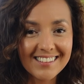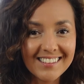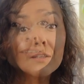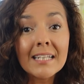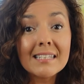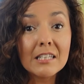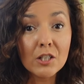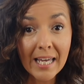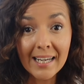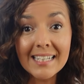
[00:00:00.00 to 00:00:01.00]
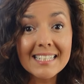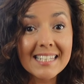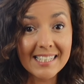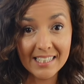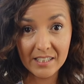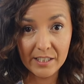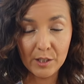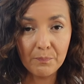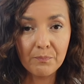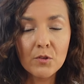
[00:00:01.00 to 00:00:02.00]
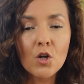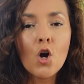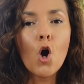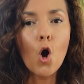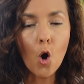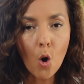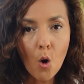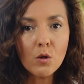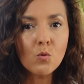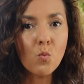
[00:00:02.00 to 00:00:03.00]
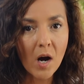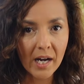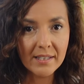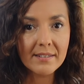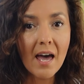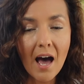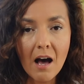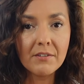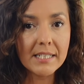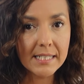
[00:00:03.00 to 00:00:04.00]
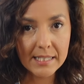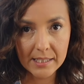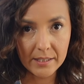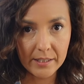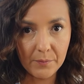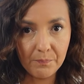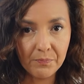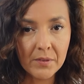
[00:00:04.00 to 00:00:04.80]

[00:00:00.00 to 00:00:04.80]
Now let's look at acidity. All wines have acidity.